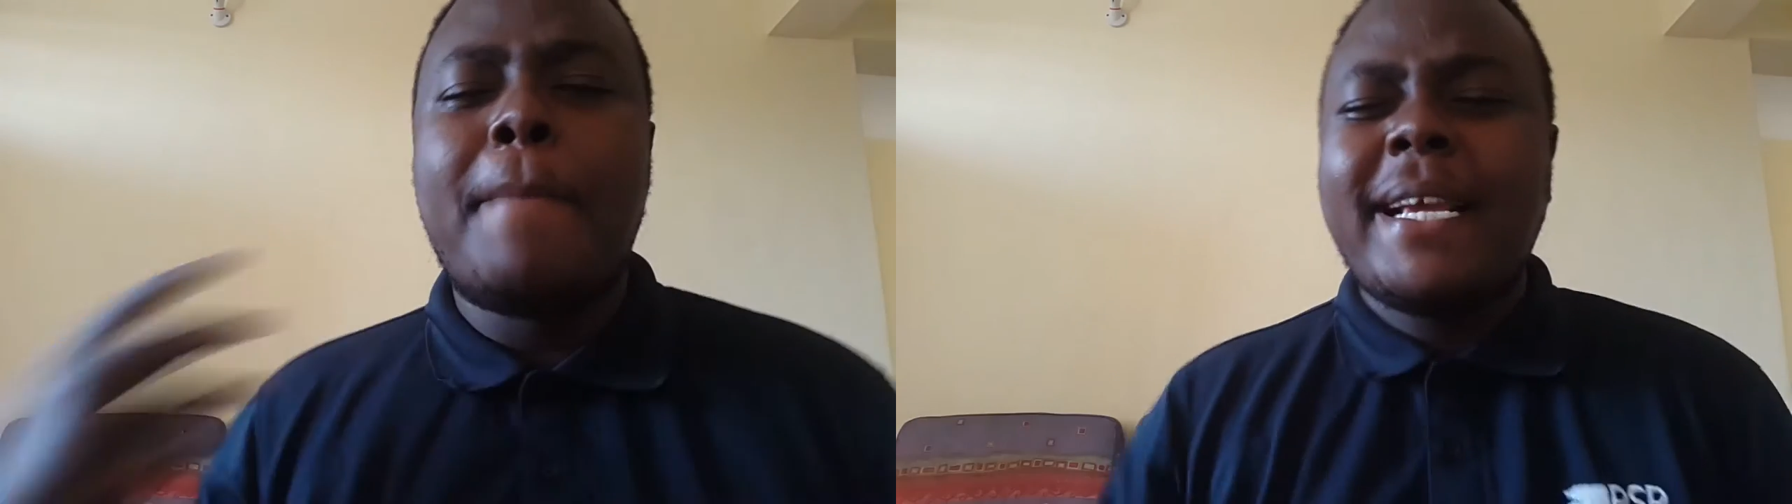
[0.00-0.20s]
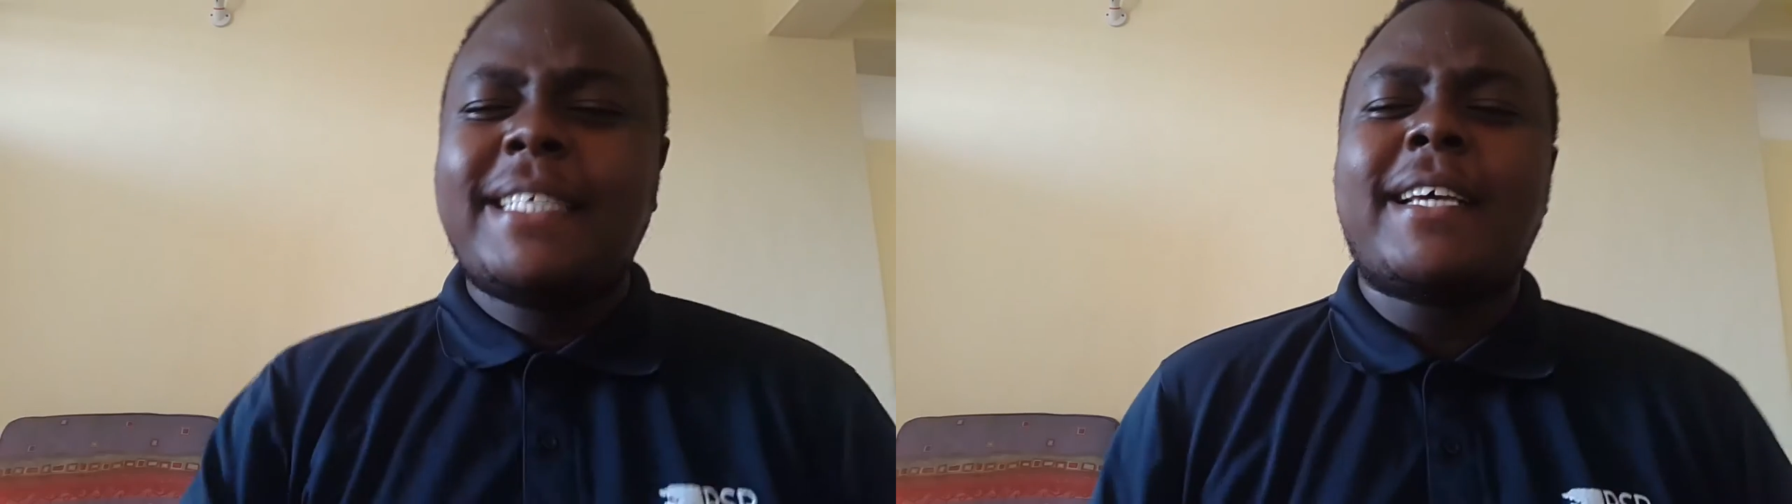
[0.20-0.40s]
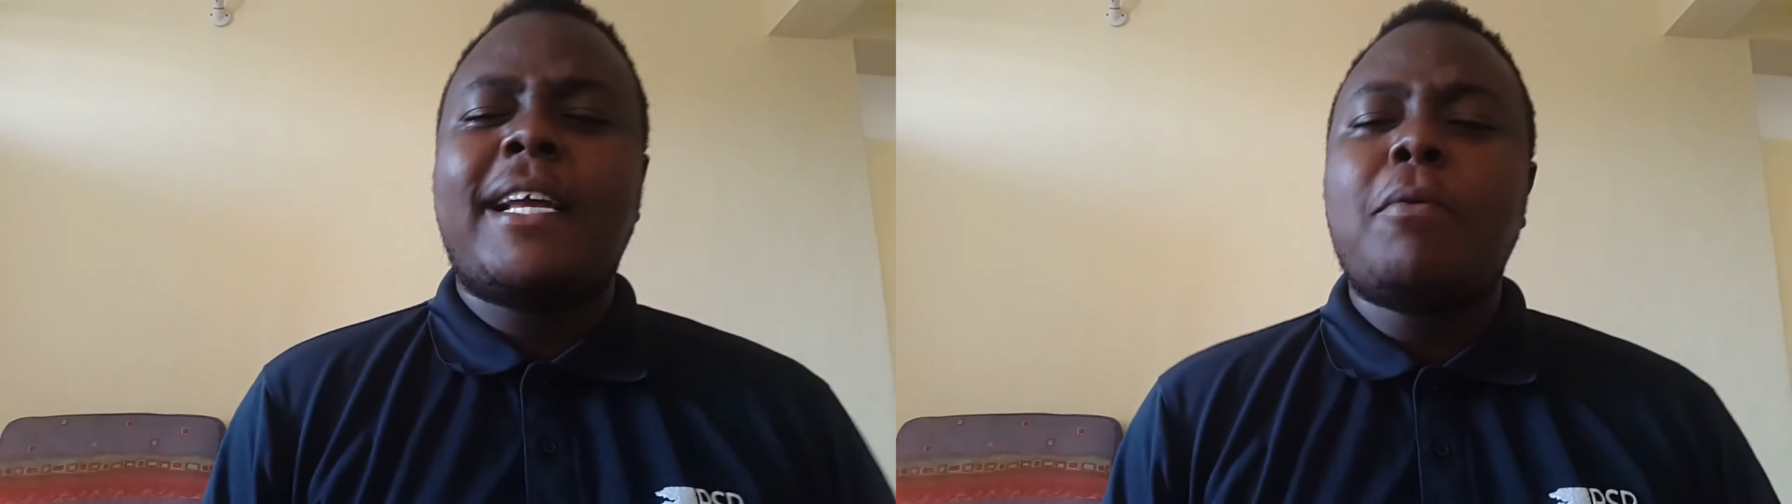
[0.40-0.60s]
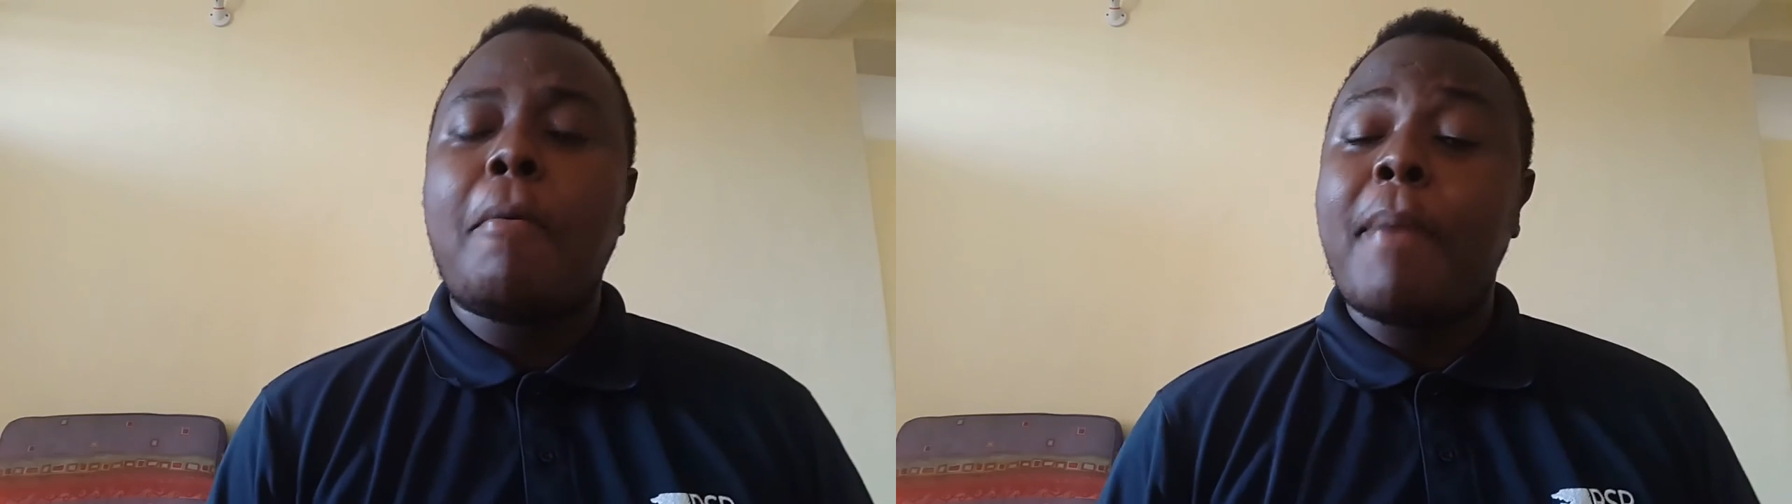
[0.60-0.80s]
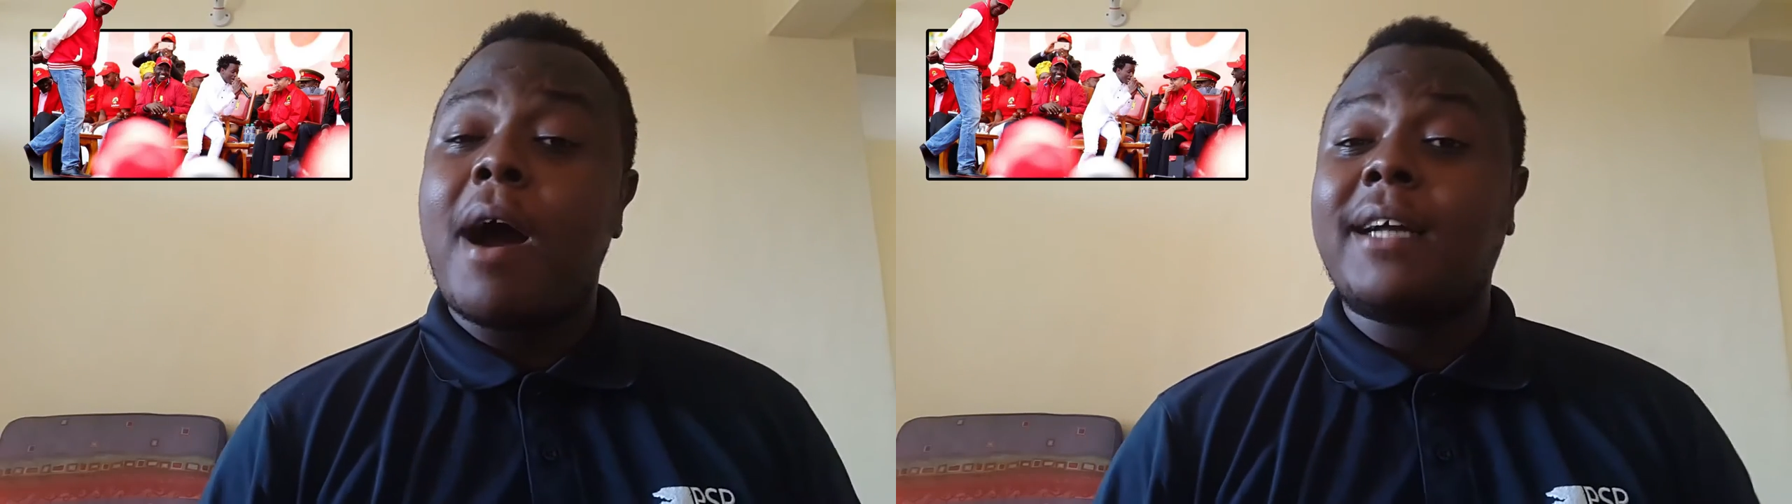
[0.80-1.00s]
Basically
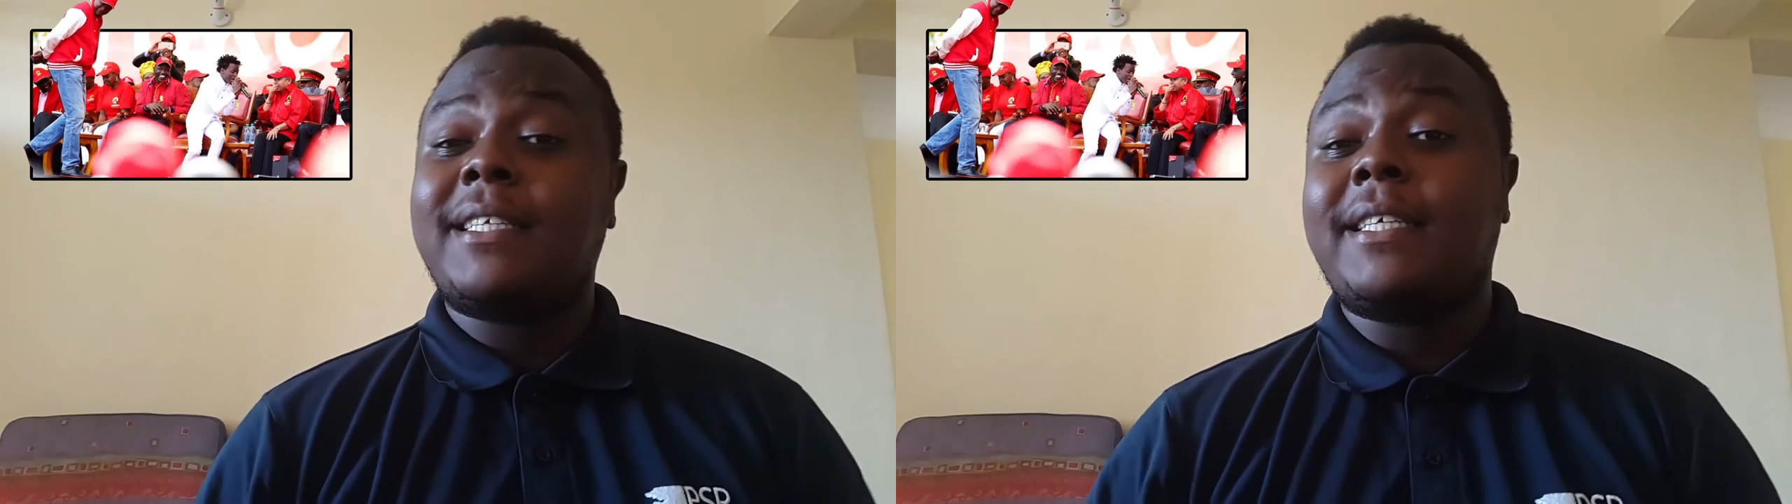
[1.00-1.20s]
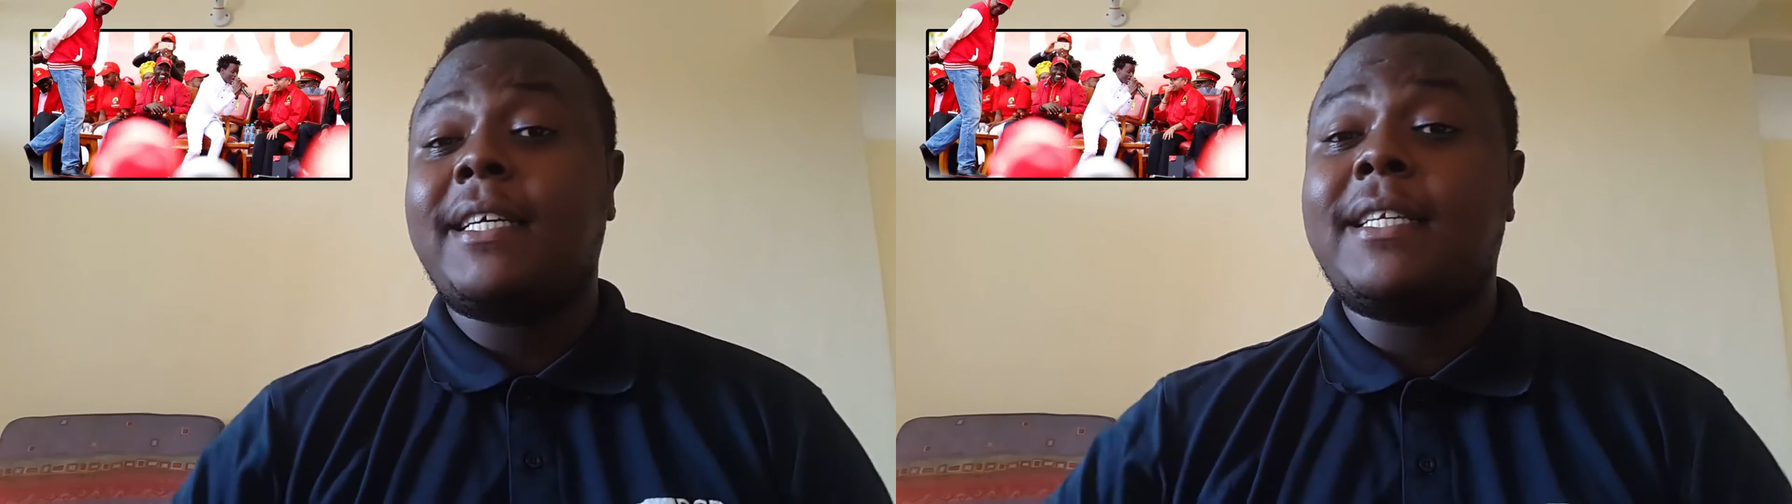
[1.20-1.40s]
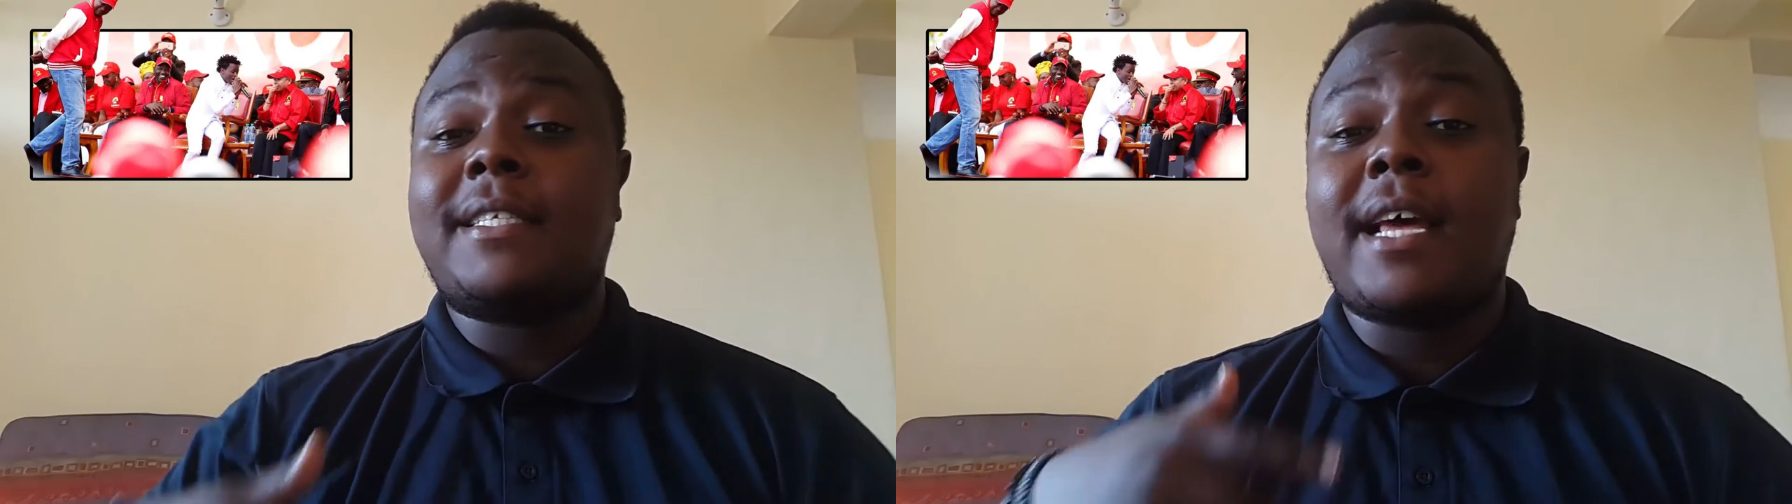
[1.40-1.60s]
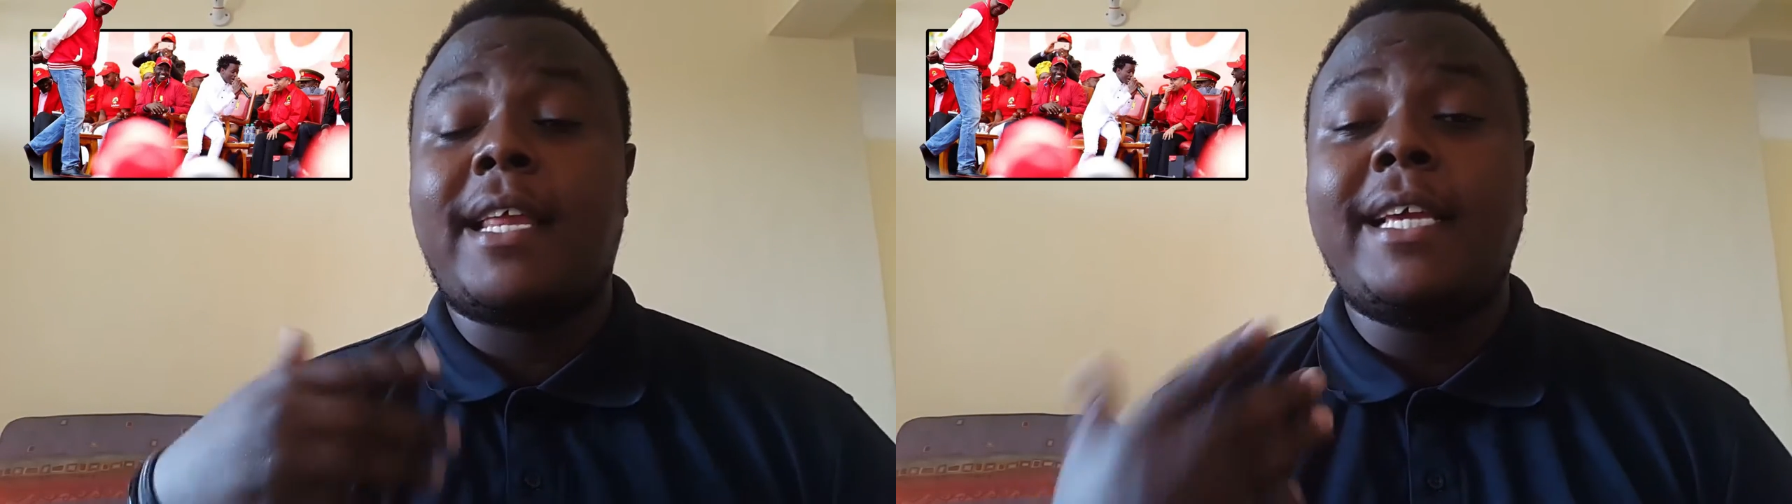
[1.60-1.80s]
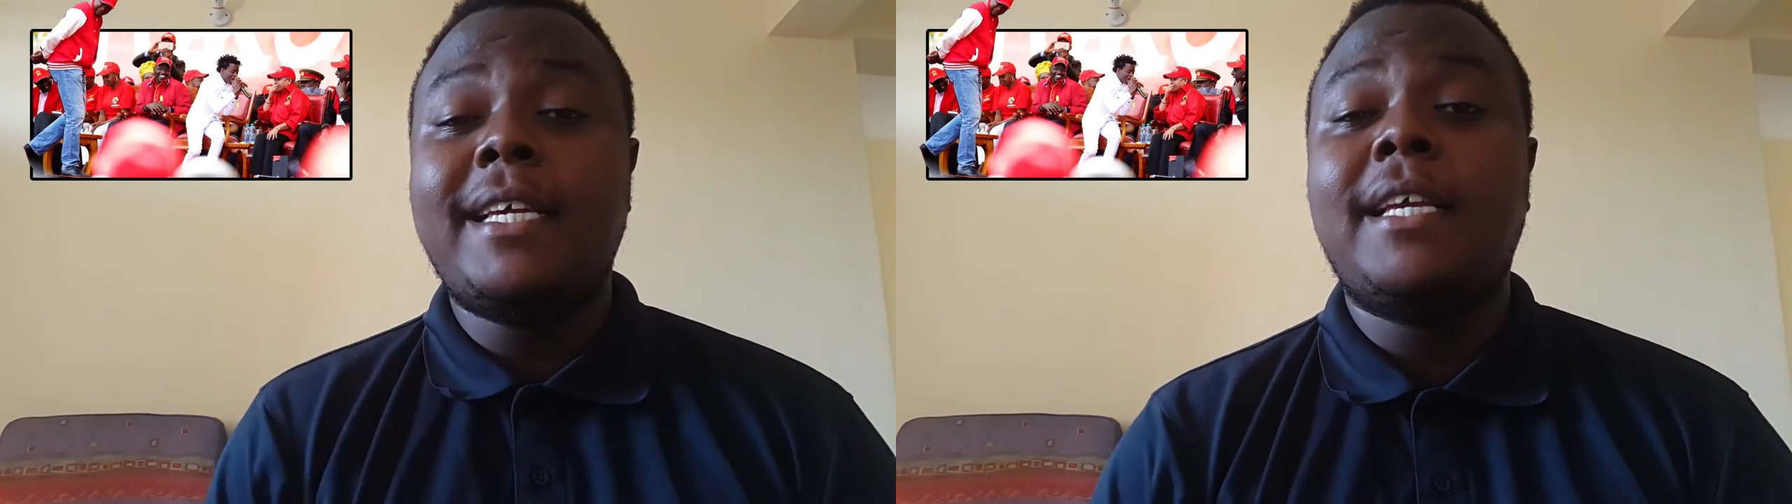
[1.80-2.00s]
what Bahati did is
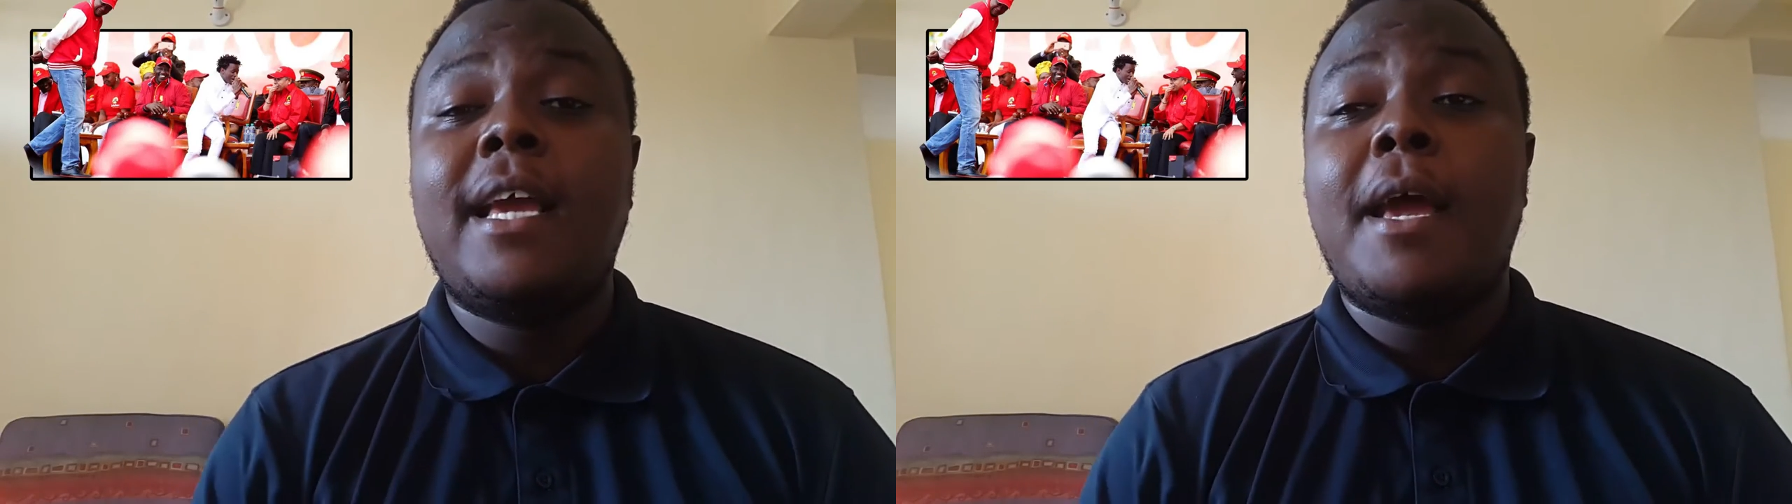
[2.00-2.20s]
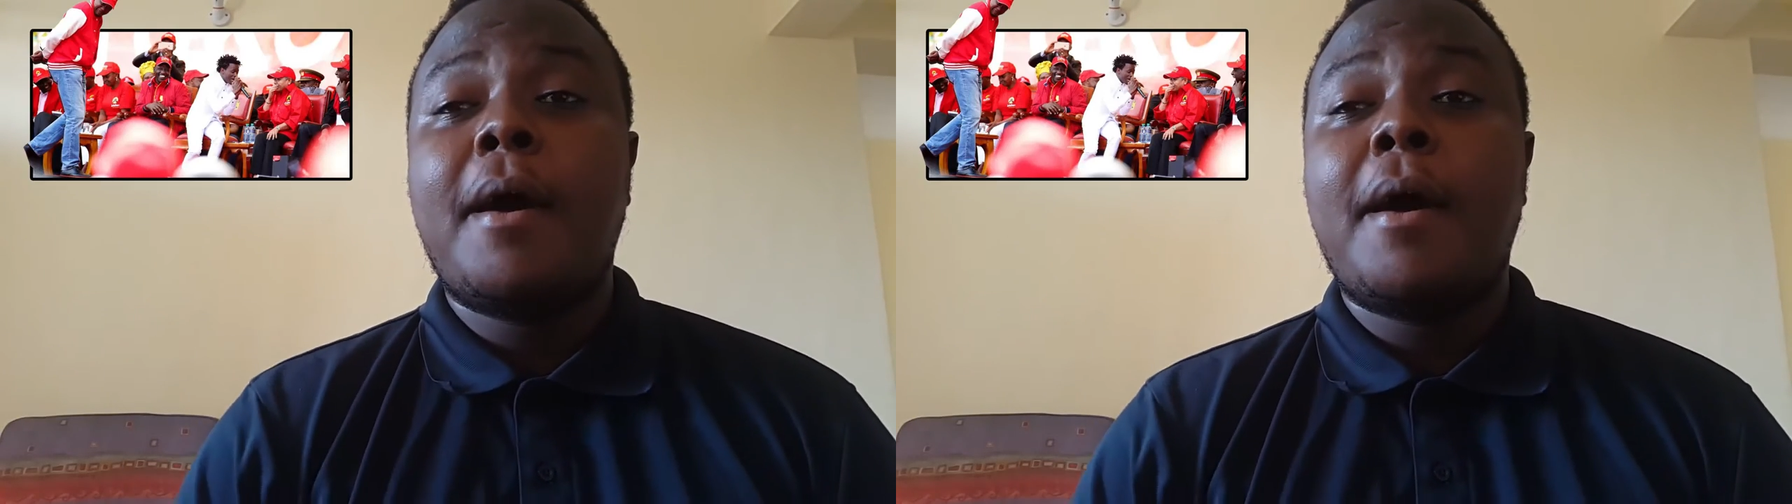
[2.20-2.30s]
that he